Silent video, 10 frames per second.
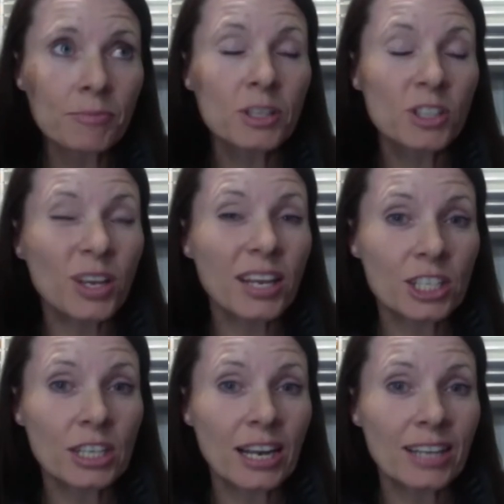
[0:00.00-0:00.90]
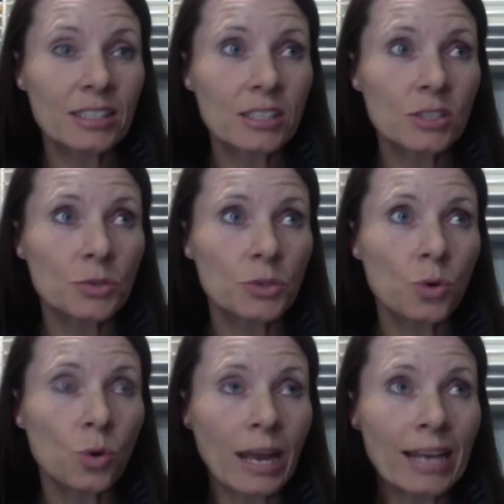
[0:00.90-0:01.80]
I don't get a chance to
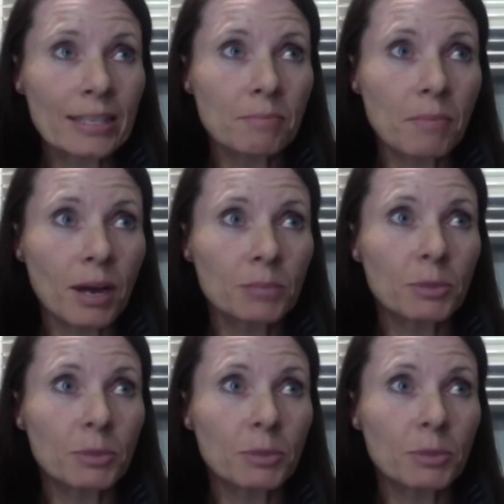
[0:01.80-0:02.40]
talk as much because